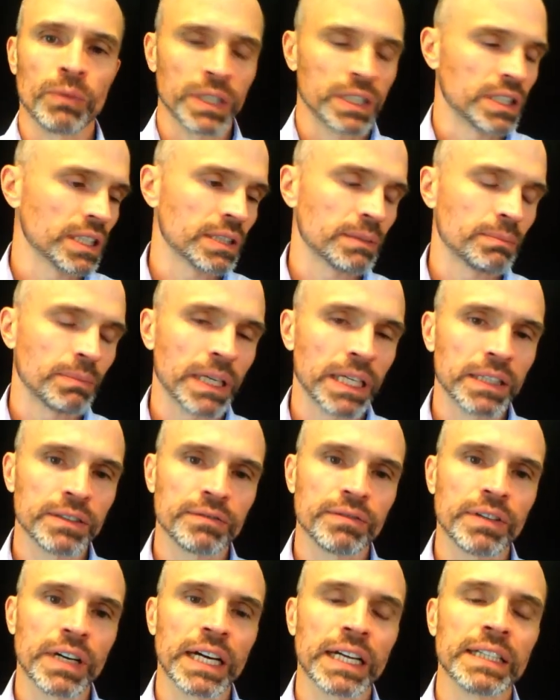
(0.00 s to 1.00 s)
which
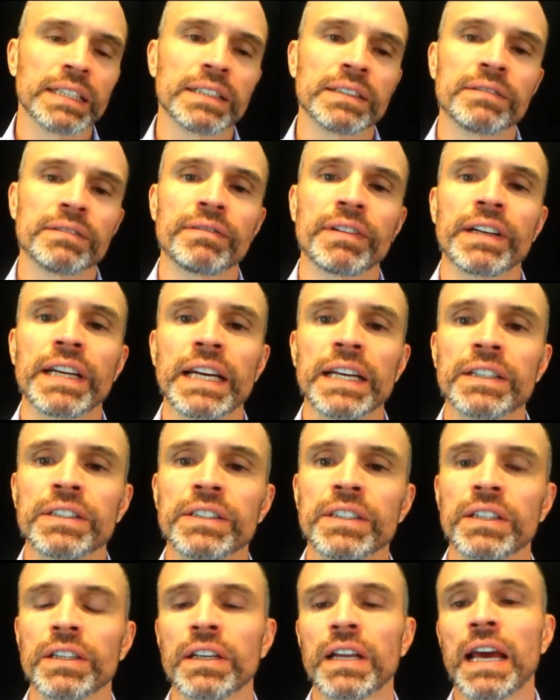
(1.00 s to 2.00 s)
explains varieties and
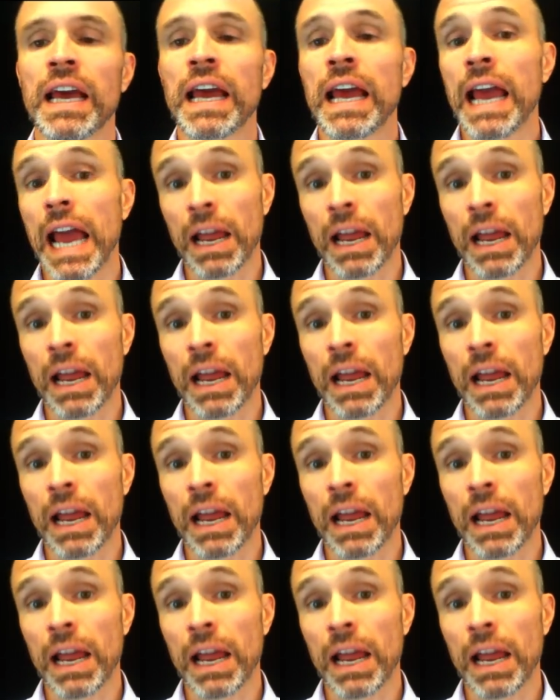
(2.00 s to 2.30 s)
variation,